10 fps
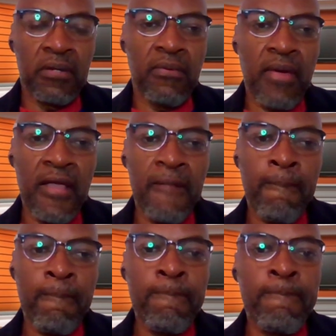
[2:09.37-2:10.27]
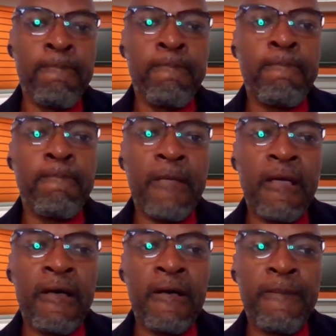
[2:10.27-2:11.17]
right?
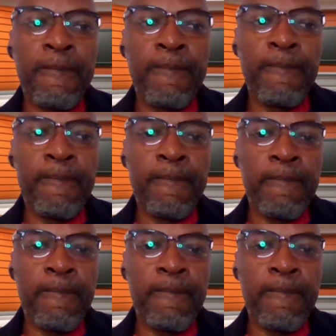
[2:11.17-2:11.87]
Um,